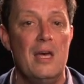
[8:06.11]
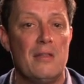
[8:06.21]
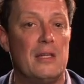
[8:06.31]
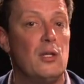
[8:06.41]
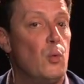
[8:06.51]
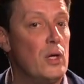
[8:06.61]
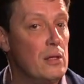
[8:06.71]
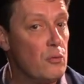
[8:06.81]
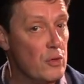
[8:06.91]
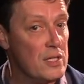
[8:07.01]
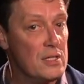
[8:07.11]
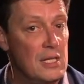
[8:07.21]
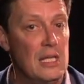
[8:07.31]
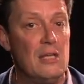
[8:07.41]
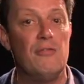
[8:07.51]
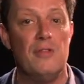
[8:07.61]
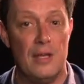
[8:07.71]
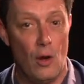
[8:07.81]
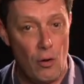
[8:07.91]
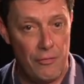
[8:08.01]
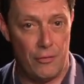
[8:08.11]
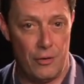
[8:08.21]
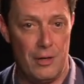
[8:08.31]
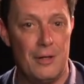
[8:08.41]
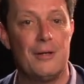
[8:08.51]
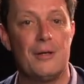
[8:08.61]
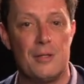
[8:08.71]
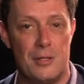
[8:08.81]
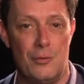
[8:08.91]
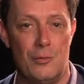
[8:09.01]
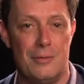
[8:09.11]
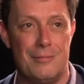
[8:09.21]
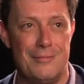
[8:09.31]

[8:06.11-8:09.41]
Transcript: that you will receive the offer soon